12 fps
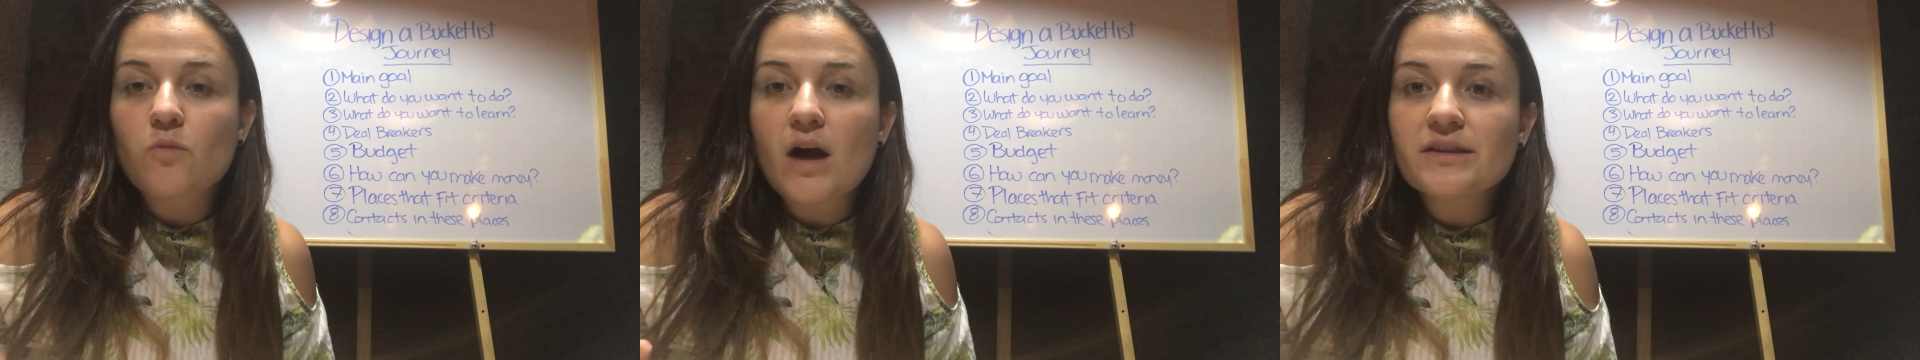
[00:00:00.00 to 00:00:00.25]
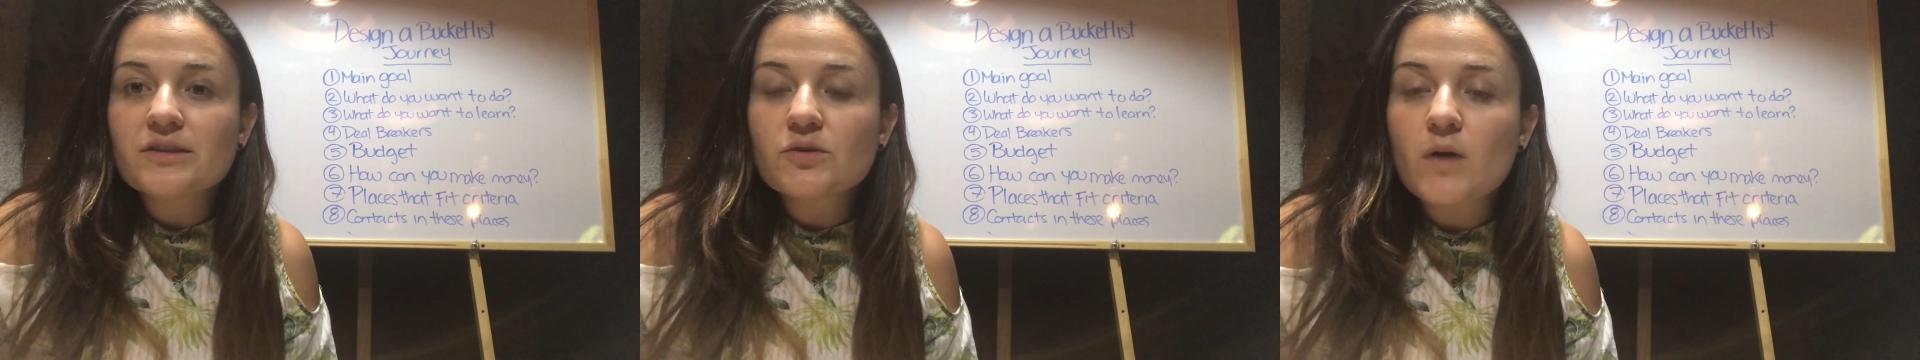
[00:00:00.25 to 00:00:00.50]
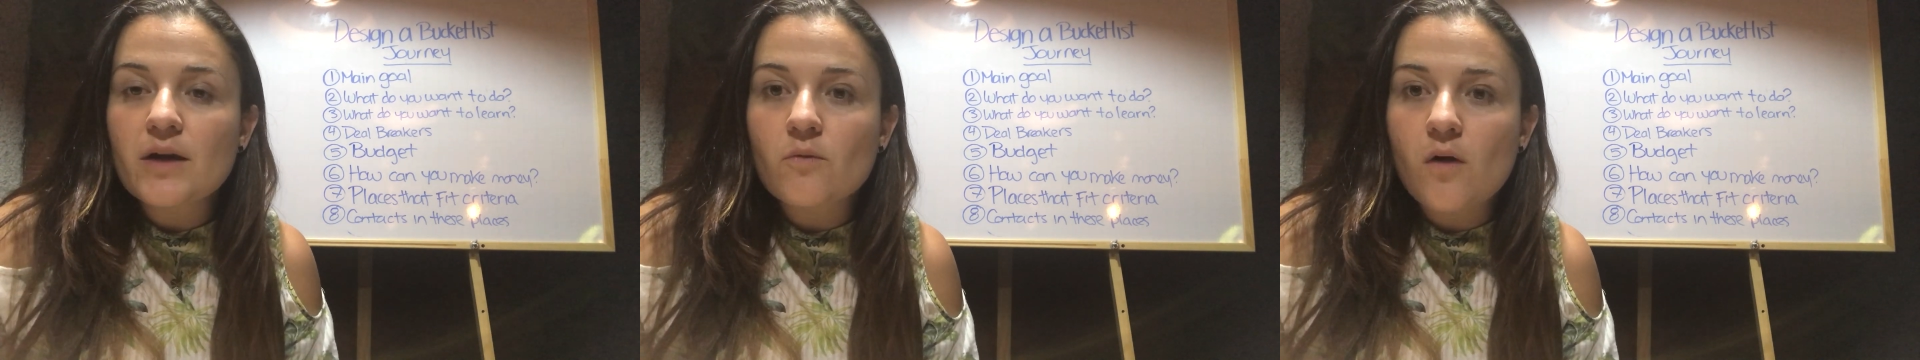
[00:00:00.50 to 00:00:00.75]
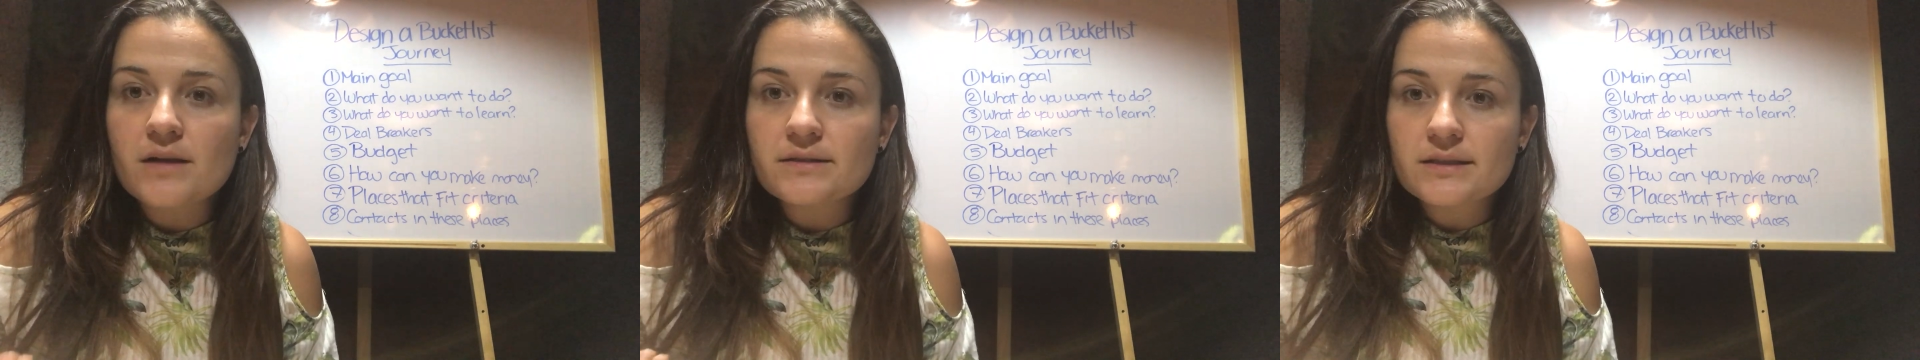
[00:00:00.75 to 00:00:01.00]
what do I
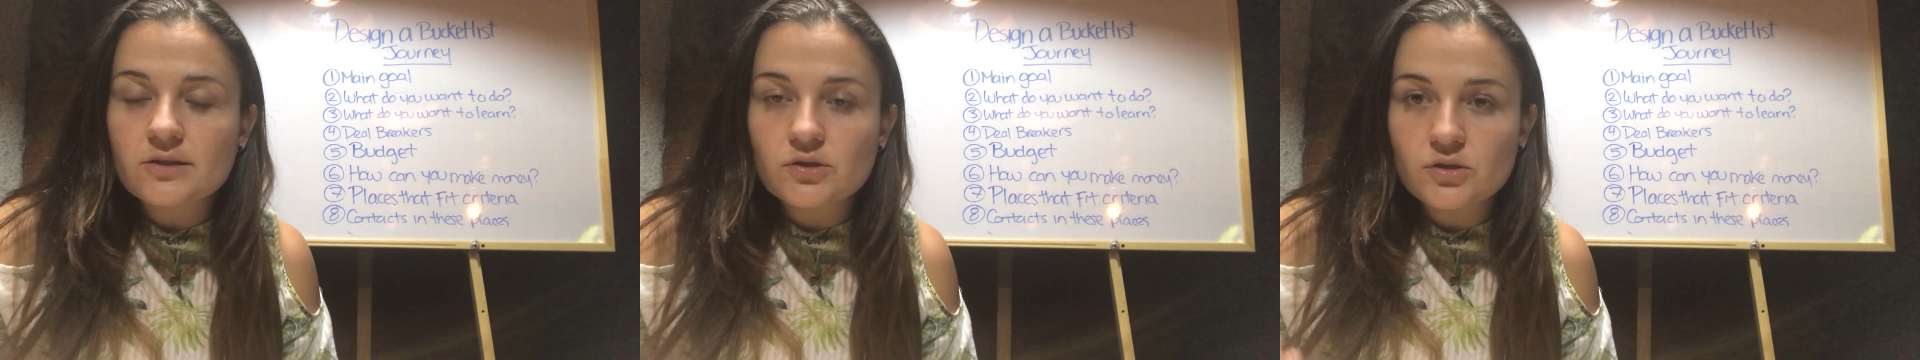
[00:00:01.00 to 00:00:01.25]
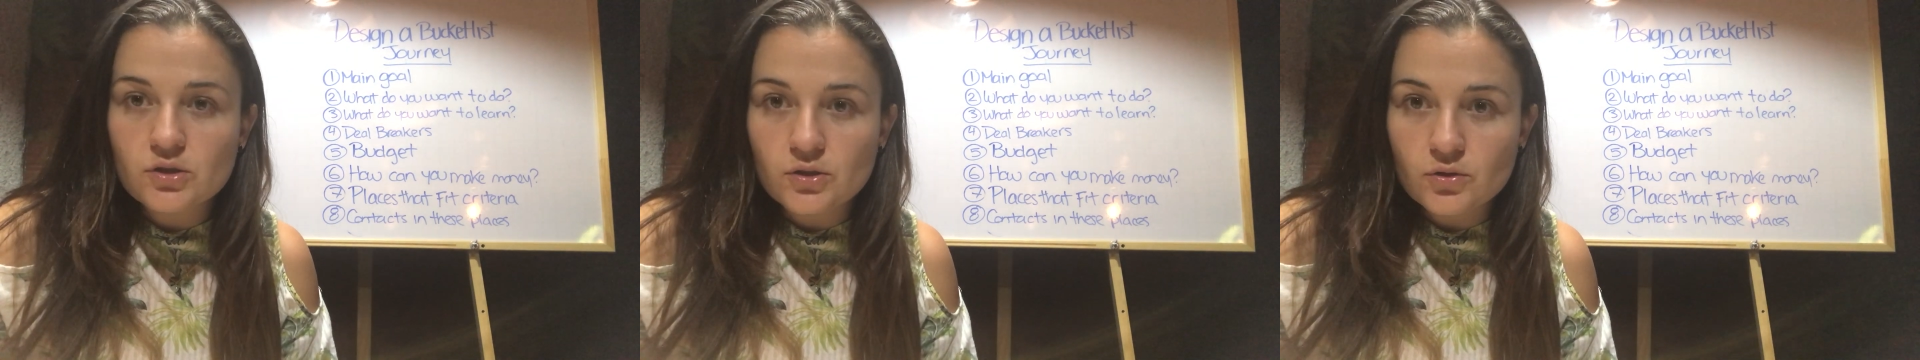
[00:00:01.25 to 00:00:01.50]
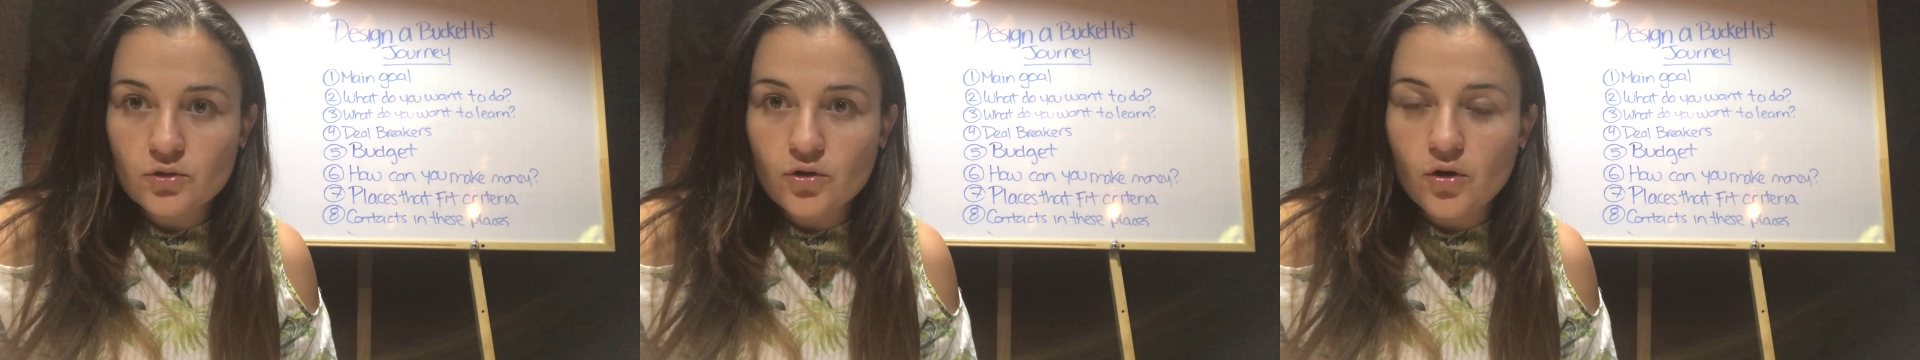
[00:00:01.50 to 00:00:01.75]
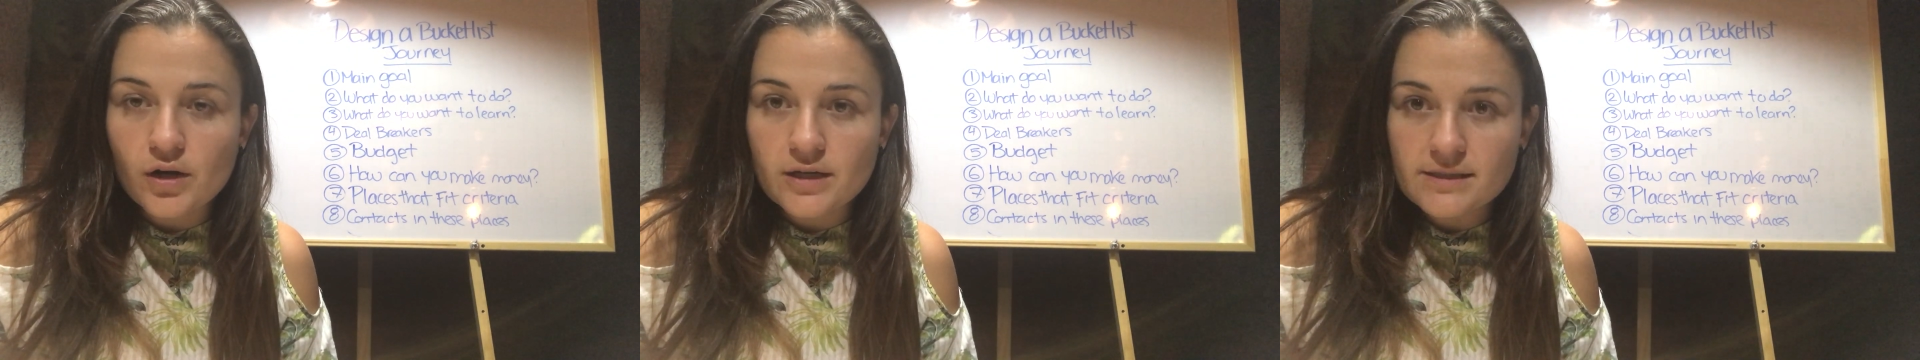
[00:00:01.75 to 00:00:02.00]
want to
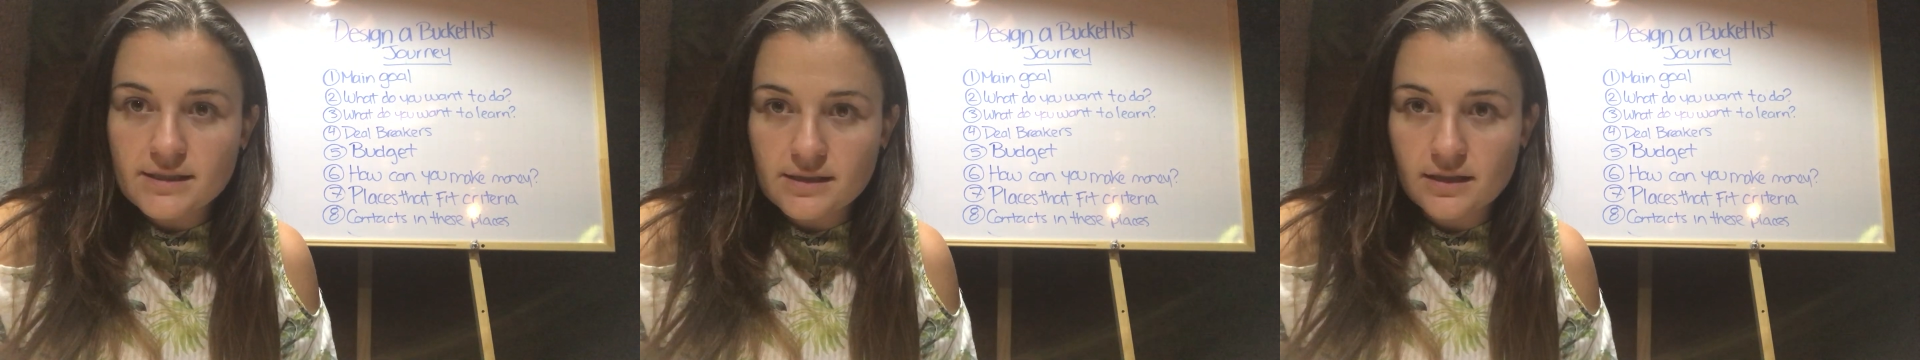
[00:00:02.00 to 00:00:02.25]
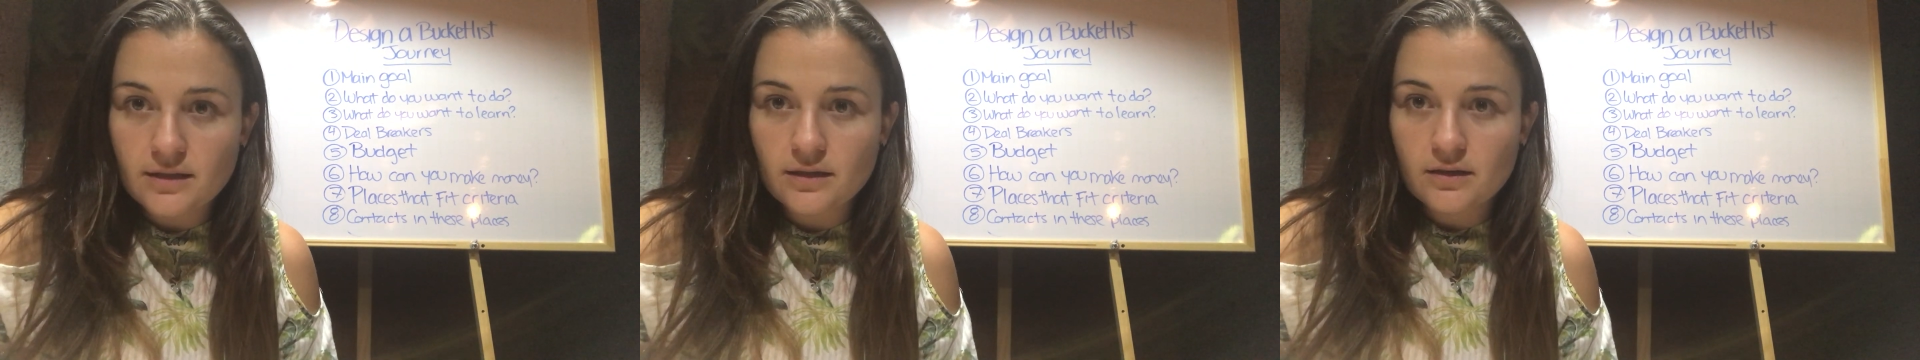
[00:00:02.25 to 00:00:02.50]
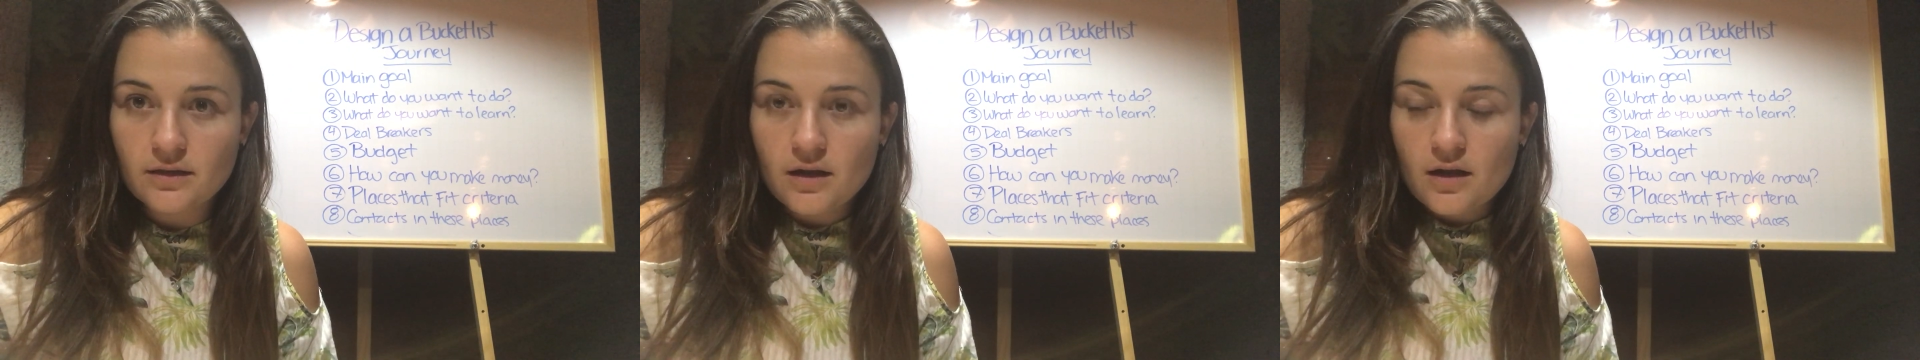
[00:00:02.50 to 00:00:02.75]
do or see?